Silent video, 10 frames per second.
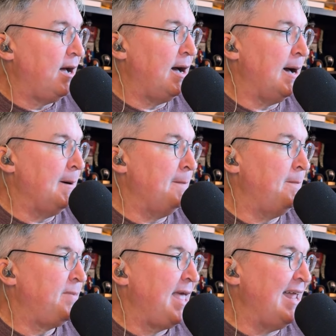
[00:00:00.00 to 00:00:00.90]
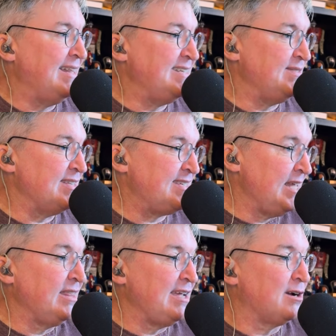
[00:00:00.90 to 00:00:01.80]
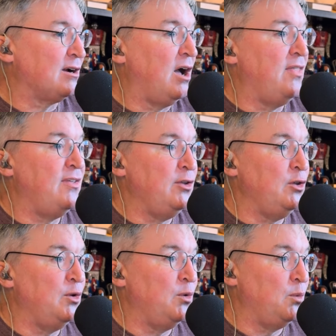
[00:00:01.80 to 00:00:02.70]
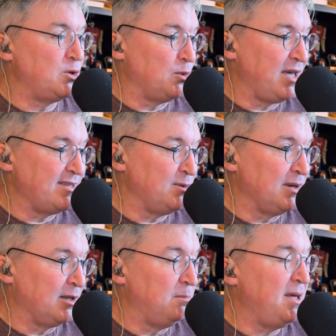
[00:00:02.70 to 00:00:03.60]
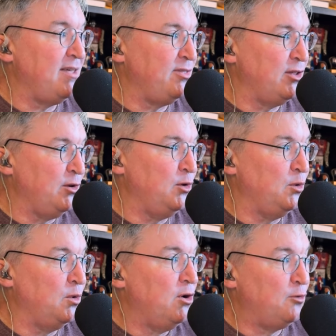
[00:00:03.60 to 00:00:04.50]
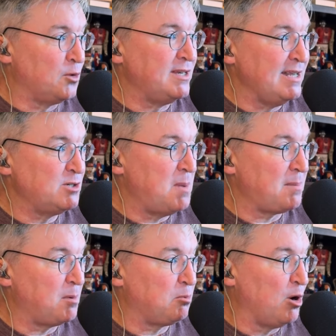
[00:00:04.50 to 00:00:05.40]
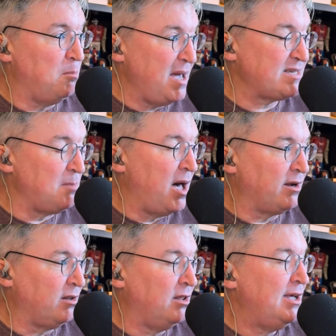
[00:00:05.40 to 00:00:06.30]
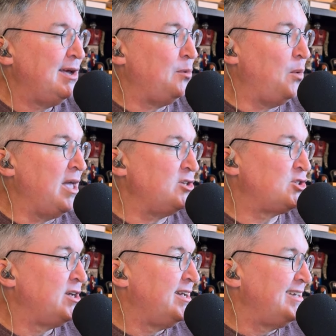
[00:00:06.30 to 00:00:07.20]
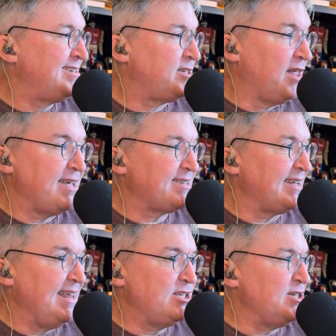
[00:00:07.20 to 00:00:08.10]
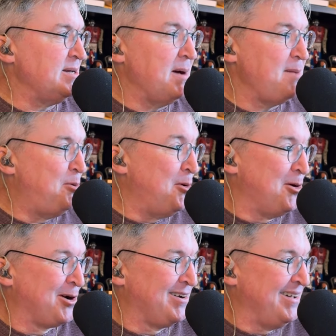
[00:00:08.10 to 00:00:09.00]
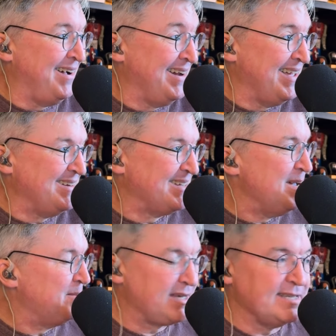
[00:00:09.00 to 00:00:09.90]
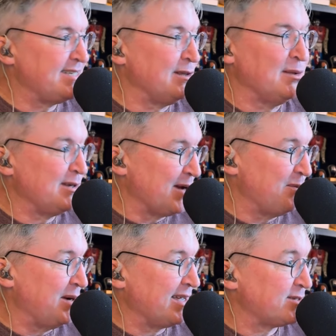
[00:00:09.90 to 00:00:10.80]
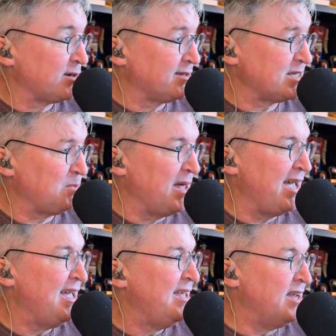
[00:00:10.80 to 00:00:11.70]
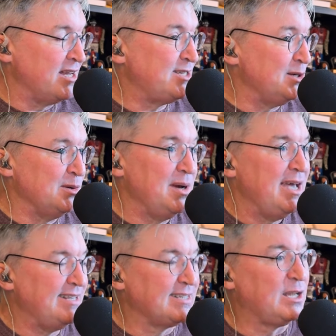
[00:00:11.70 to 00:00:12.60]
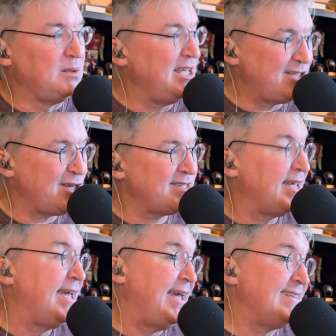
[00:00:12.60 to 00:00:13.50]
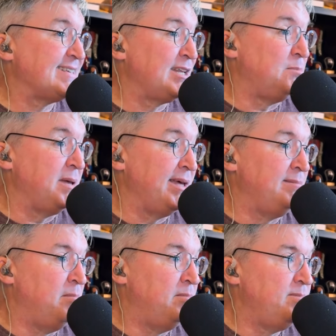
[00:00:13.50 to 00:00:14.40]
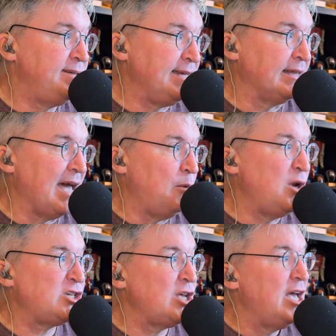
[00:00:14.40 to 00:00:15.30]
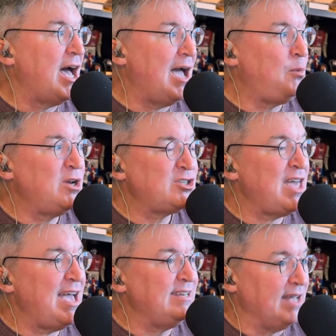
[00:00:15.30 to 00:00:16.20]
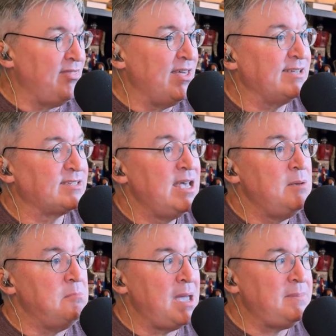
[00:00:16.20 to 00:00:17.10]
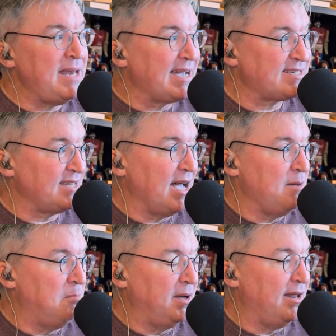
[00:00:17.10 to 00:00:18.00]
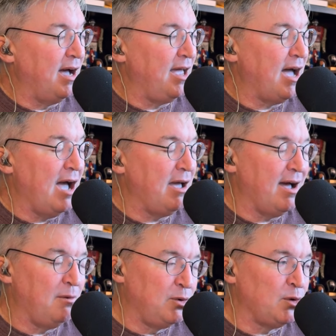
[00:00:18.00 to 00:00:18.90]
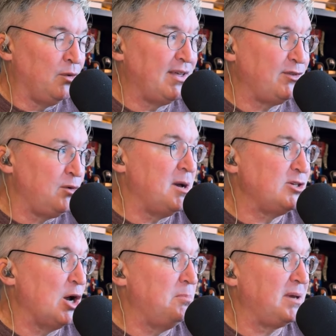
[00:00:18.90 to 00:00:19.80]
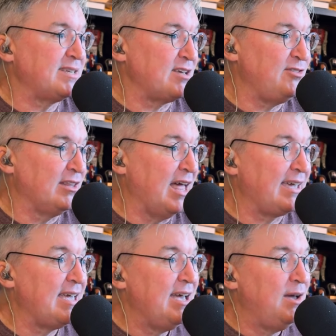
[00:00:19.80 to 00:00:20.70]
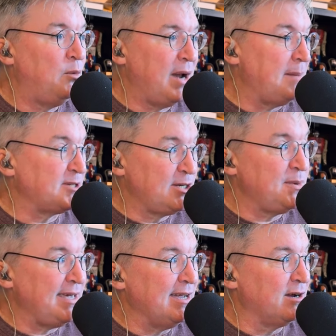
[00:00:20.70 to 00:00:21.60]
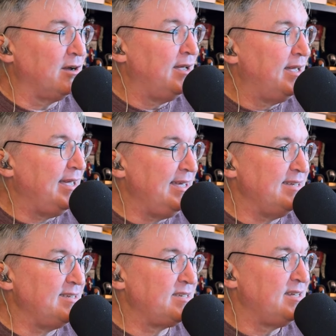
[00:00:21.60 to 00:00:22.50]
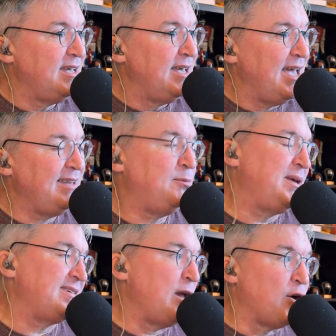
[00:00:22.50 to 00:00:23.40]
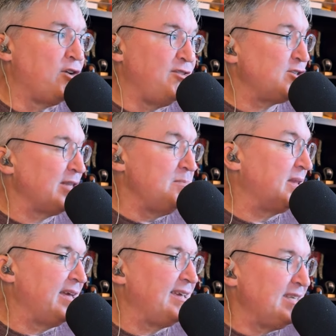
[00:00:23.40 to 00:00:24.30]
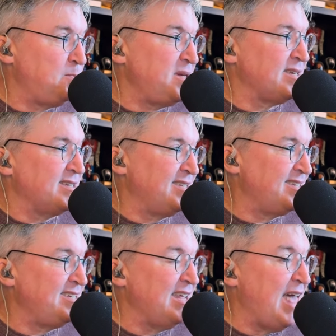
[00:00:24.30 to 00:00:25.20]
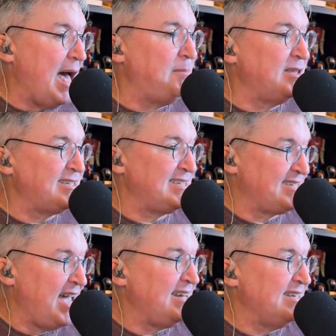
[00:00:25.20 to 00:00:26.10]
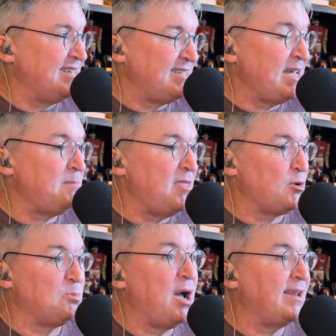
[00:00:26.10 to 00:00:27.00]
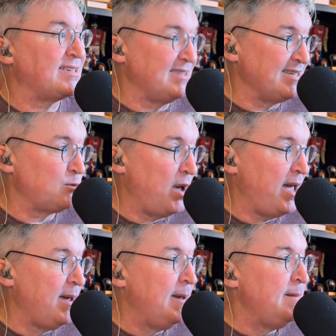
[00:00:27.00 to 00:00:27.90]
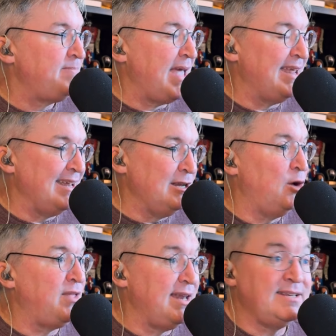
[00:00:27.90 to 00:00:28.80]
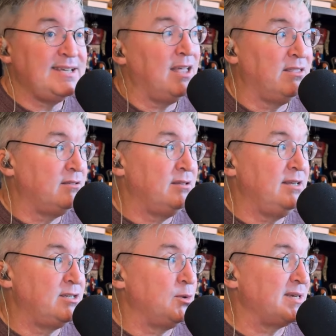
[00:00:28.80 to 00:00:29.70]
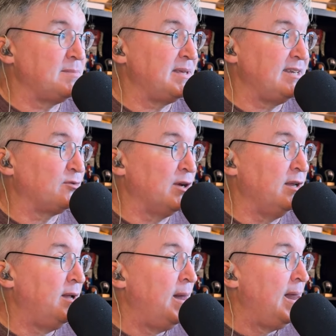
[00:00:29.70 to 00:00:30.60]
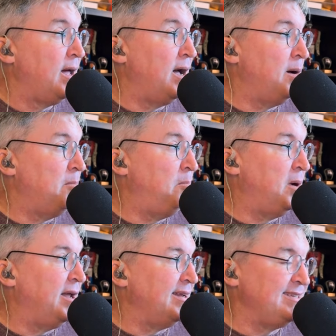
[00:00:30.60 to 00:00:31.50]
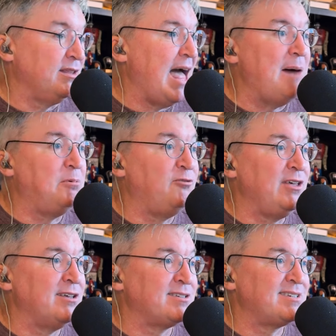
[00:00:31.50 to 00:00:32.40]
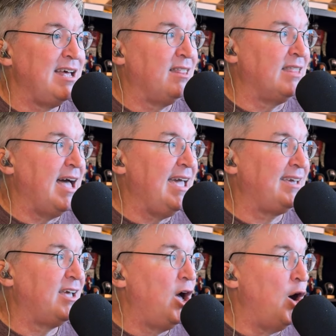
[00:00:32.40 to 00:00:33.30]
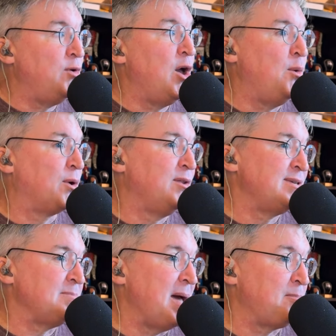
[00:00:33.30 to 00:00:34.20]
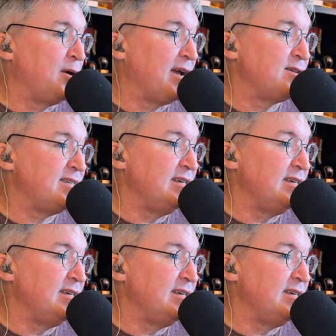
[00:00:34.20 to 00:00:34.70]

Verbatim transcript: Um, and it's even sillier on the new, which we'll get to in a little bit, the new 14-inch MacBook Pro base model, which still has like an HDMI port on it, but can still only drive one external display, not two. Mm-hmm. it's a little. It's just. It's a little bit silly. I wish I wish they had done this maybe next time, but I, I, I, wouldn't hold out too much hope because I feel like what Apple's doing here is and we can say artificially, but like it's business. This is it. Apple has decided to segment their products in this way. And I know that Intel is doing something different. Um, but until Apple feels like, oh no, we're losing MacBook Air